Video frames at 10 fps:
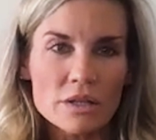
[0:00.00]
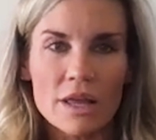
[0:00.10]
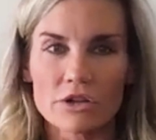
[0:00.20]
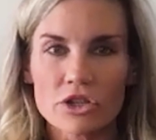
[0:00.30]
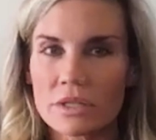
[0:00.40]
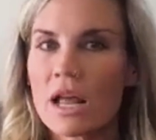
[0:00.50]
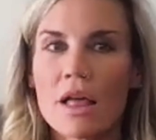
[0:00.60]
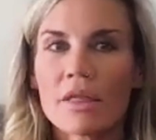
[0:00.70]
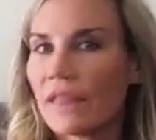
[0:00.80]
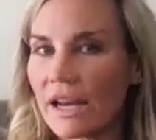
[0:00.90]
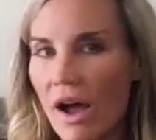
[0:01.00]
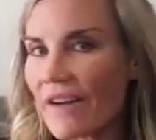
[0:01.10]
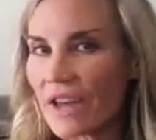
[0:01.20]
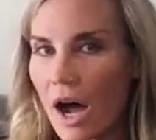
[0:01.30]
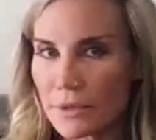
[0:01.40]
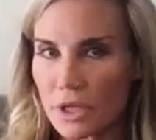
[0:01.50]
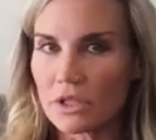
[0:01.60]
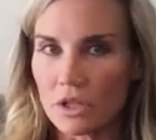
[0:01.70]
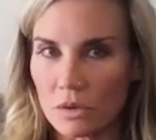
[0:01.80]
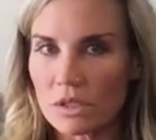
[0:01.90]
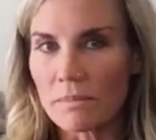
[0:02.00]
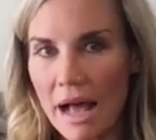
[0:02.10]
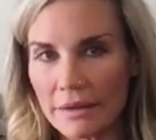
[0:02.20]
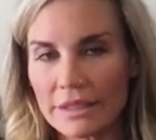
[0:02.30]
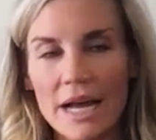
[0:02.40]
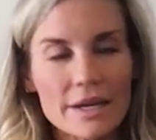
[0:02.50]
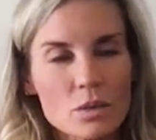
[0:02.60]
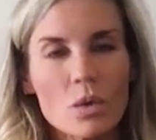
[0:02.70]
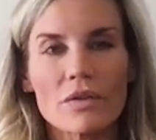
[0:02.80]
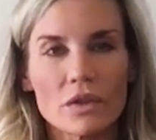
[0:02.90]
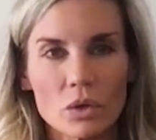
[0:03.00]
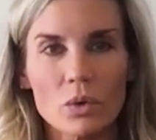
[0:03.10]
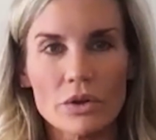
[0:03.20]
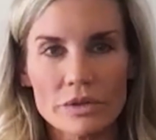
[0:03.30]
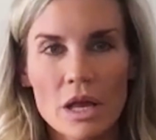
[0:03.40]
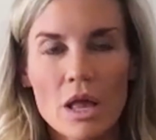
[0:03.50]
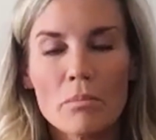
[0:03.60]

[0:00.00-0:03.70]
They don't have the option to use semaglutide as one of the tools.